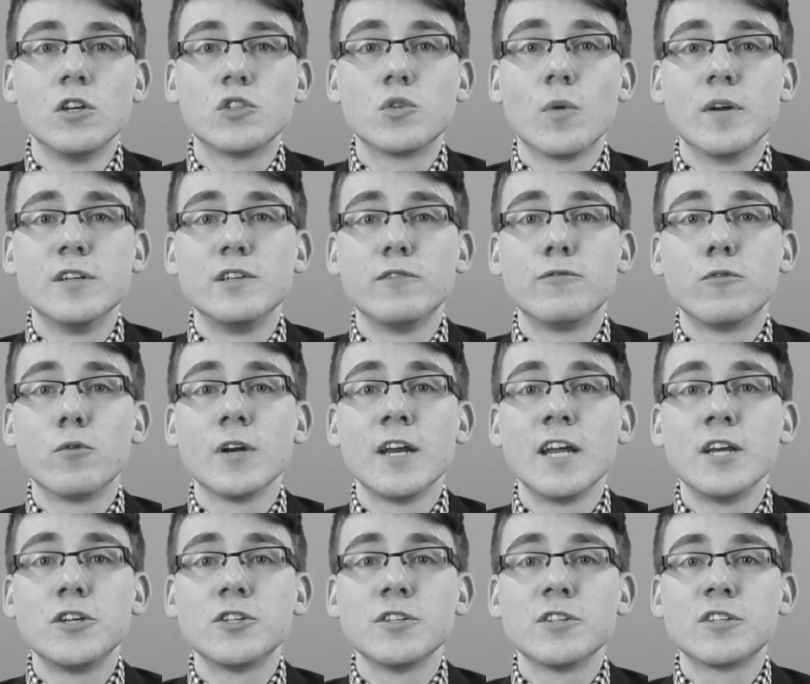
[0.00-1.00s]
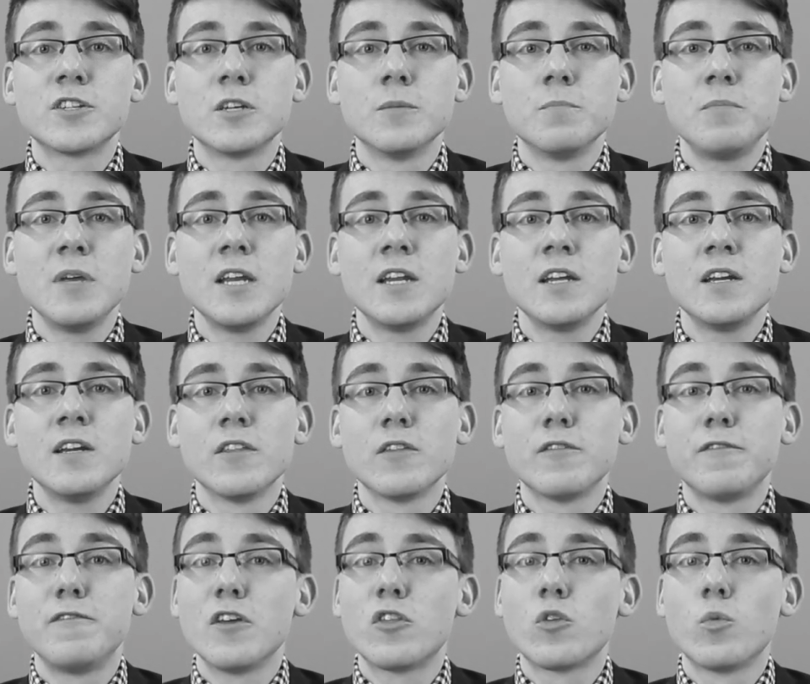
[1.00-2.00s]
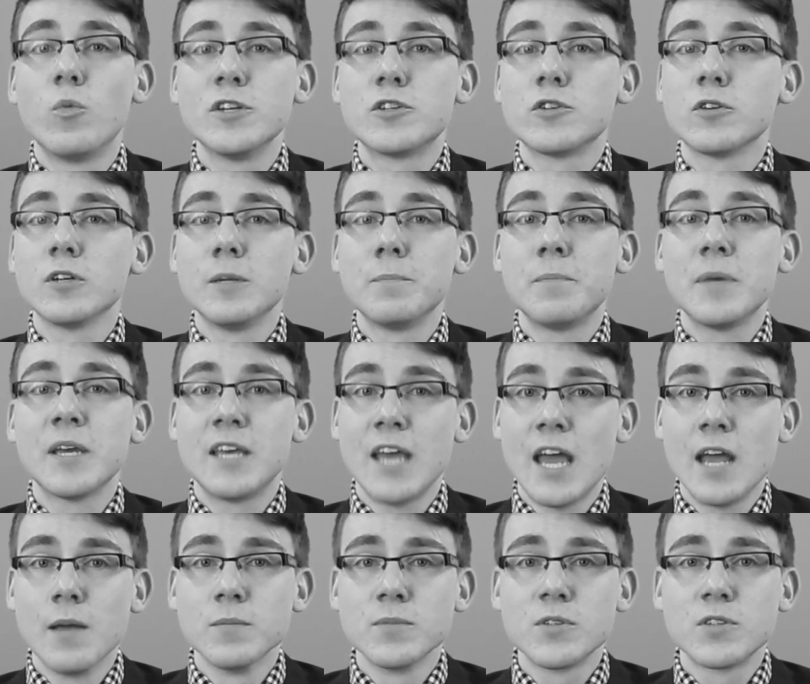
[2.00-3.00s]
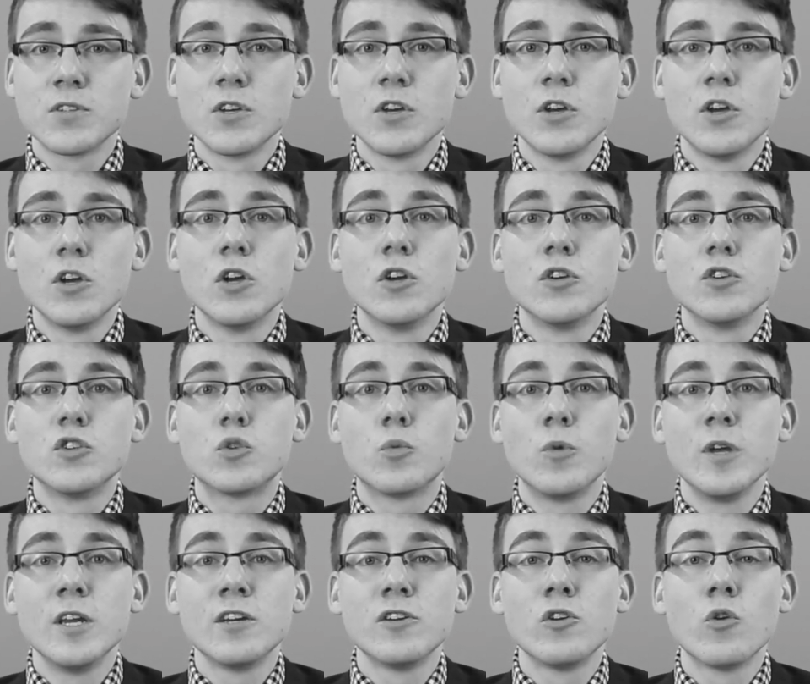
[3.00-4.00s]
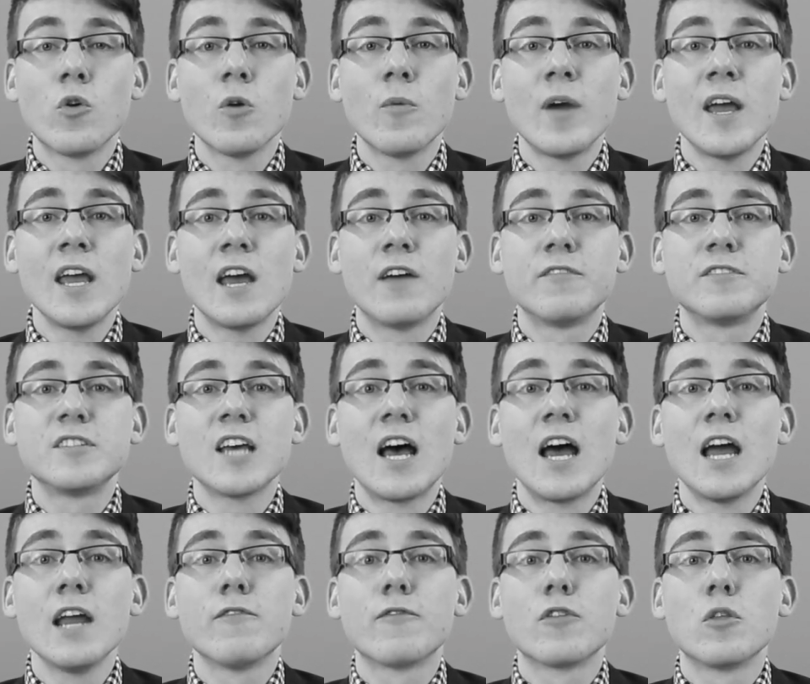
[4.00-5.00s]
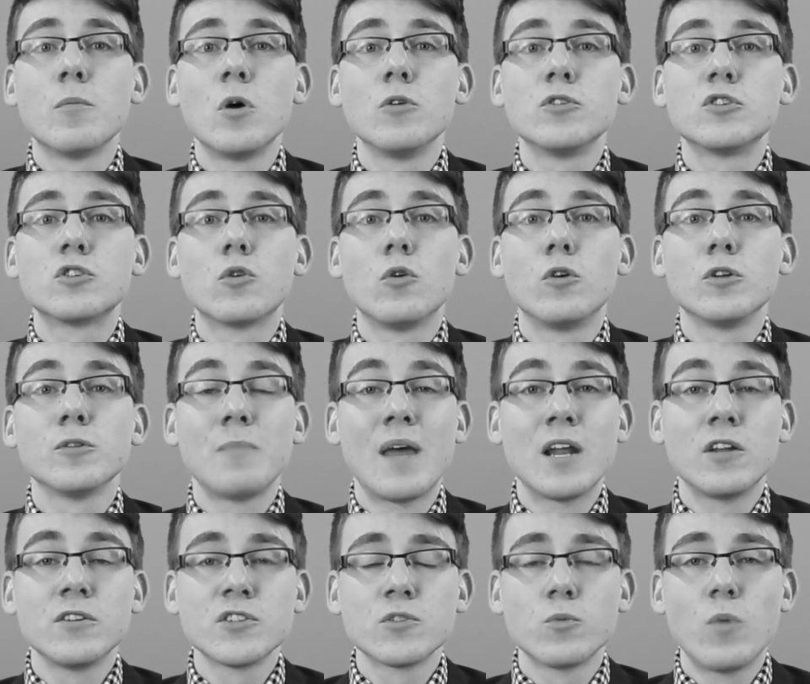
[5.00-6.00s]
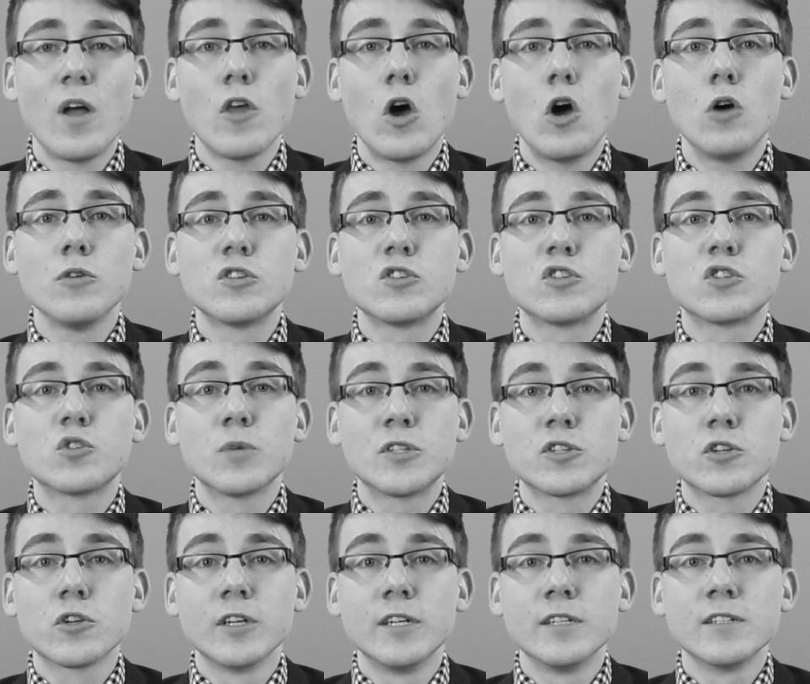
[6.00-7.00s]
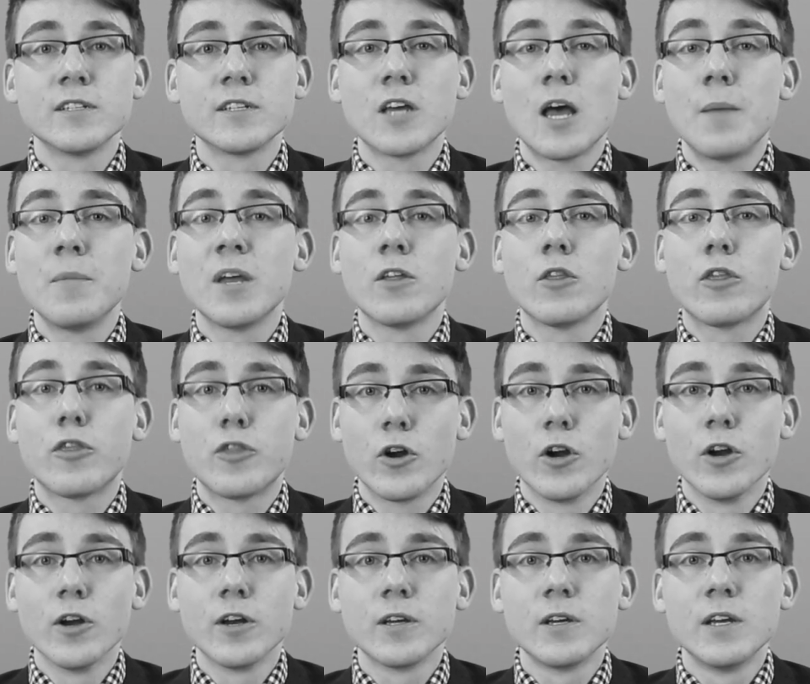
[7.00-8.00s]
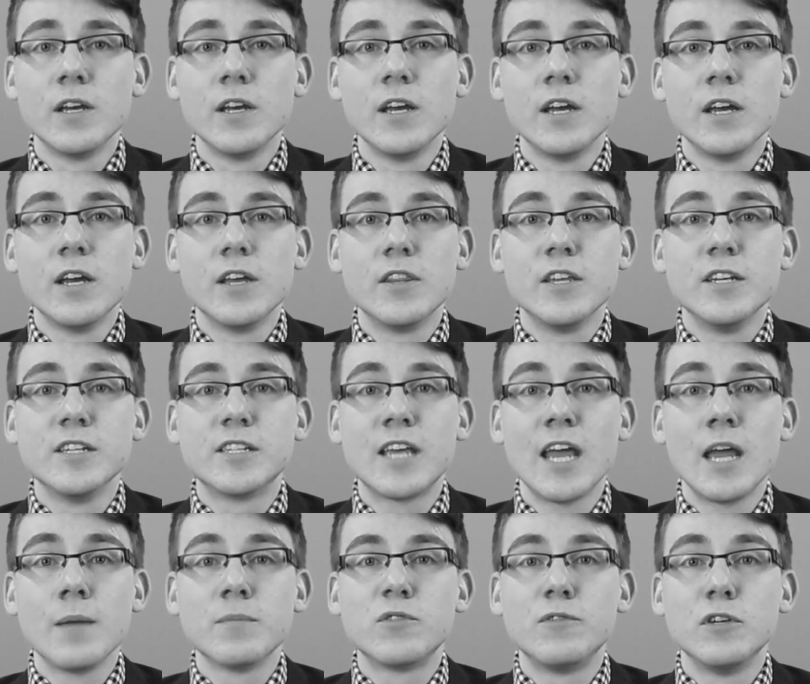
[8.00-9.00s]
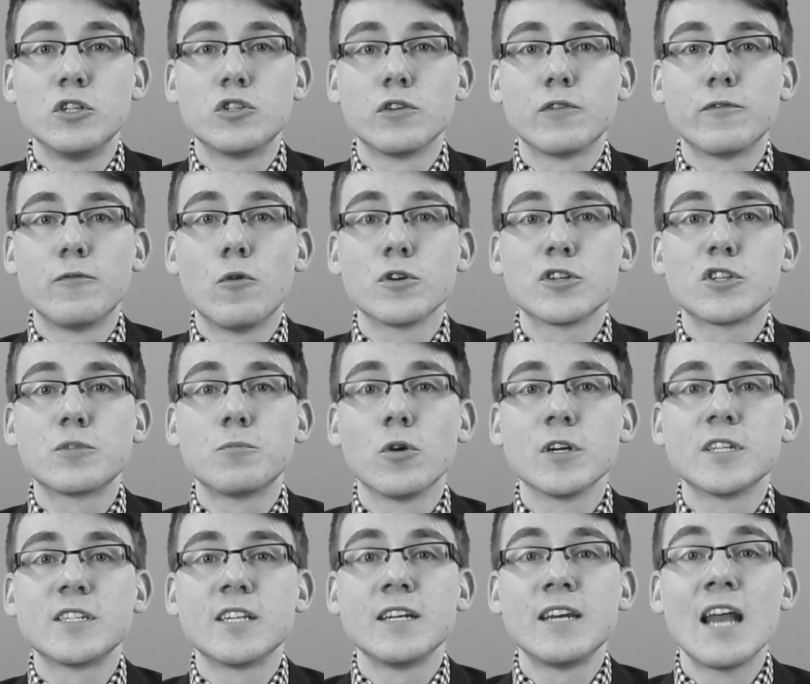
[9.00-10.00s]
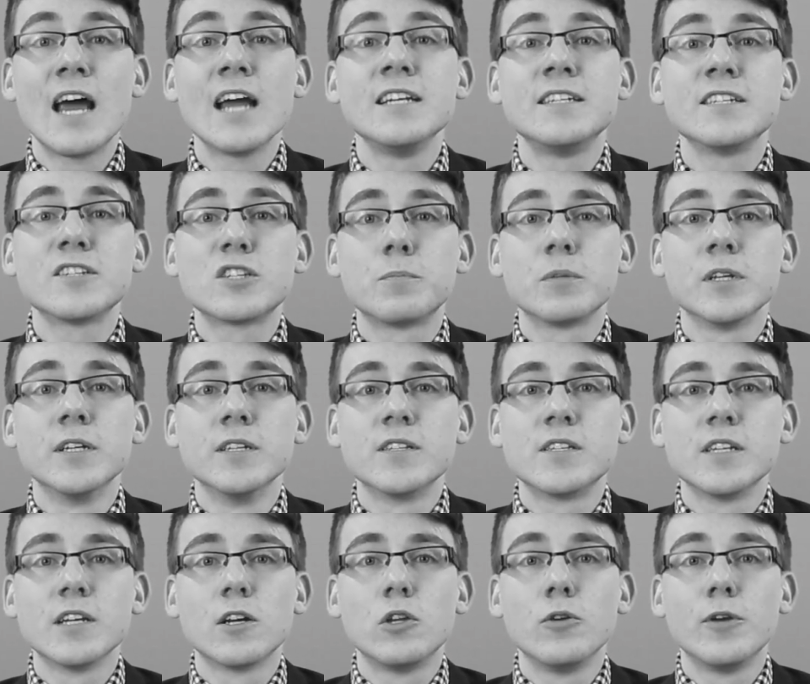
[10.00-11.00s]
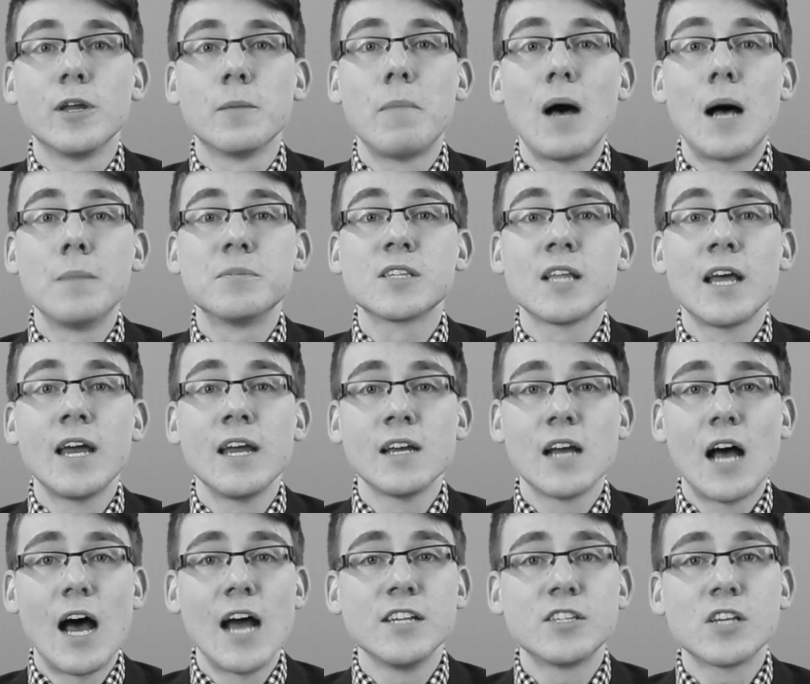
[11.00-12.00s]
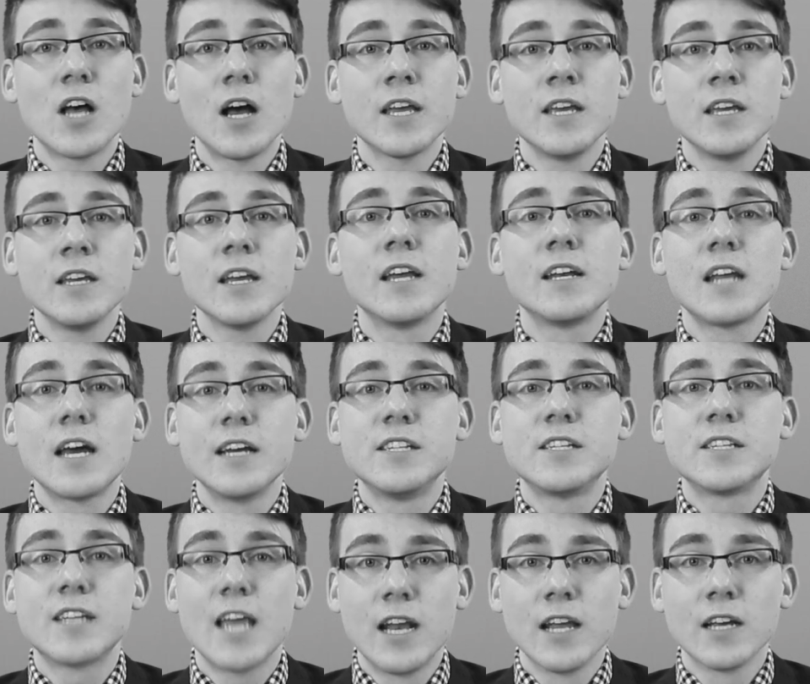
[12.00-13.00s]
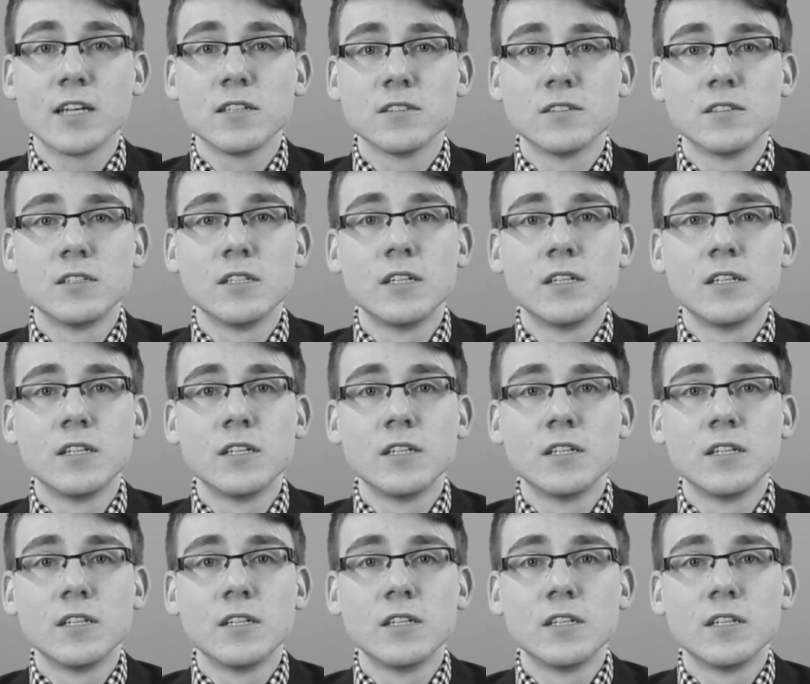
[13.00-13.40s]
24 nations competed in the 5th Winter Olympic Games. Sweden and Norway have tied for the most gold medals, while the host Switzerland coming in third. These games featured 4 sports and 9 disciplines, including bobsleigh, ice hockey, and ice skating.